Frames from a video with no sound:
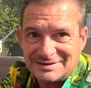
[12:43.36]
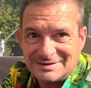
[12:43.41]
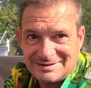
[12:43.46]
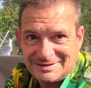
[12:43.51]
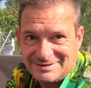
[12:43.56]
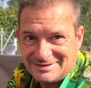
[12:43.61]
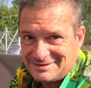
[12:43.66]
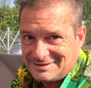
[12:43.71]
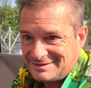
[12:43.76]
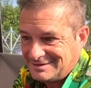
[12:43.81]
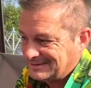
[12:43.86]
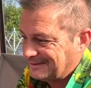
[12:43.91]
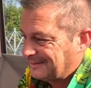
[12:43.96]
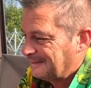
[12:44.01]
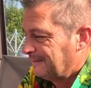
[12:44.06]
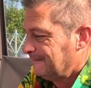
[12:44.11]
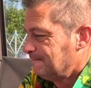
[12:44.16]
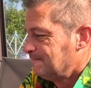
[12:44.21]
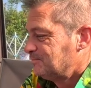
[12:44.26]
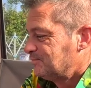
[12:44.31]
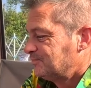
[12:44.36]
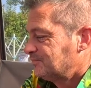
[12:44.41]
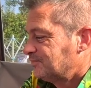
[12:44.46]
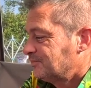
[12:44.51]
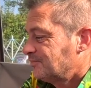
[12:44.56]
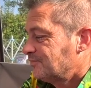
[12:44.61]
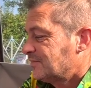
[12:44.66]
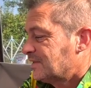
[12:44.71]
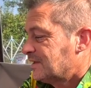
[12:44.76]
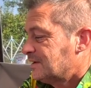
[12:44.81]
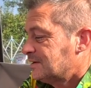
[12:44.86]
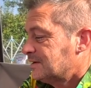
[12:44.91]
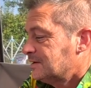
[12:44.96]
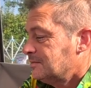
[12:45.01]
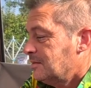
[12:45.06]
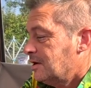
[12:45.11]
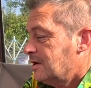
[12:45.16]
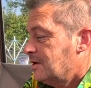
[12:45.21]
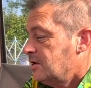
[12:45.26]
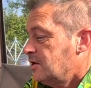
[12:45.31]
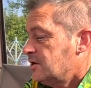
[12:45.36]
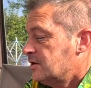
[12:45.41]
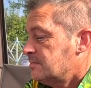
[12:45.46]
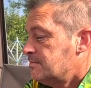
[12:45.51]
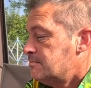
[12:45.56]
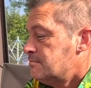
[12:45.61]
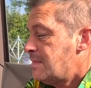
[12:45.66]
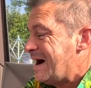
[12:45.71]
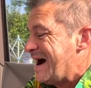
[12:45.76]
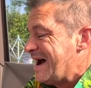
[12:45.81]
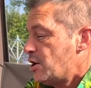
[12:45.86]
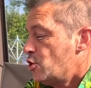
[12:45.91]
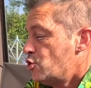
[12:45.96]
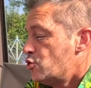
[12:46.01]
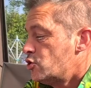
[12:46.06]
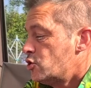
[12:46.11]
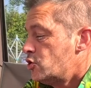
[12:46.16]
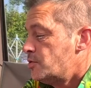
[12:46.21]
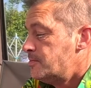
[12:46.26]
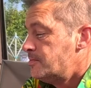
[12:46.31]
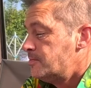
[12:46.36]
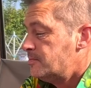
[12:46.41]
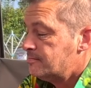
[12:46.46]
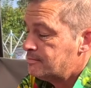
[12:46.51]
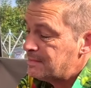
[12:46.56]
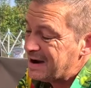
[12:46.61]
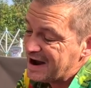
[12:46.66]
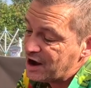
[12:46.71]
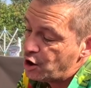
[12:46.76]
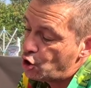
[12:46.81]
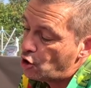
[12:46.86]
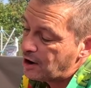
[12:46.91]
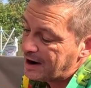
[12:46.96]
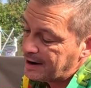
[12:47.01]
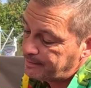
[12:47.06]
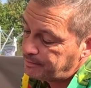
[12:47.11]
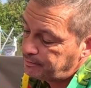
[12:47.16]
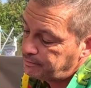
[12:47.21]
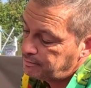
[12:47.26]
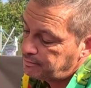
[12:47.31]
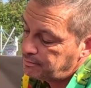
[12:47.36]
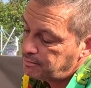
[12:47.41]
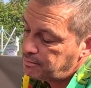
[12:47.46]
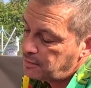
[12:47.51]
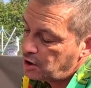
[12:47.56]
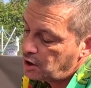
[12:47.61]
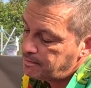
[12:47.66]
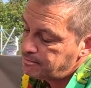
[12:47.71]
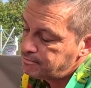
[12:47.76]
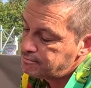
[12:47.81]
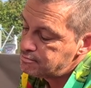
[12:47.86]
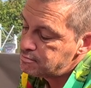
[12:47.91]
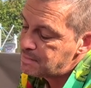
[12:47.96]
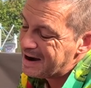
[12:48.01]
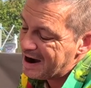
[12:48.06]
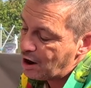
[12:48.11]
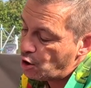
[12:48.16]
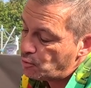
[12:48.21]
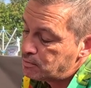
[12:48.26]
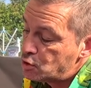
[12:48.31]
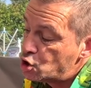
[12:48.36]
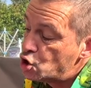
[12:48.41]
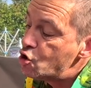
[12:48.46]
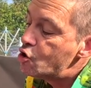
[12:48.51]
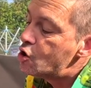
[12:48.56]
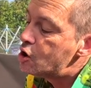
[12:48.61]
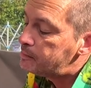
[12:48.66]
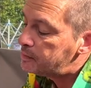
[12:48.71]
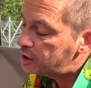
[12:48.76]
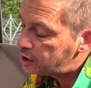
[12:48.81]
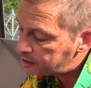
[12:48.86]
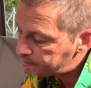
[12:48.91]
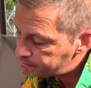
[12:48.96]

Um, what are they called? Na nammies or uh, something? Uh, myom, myoam, Ma mom. Moms.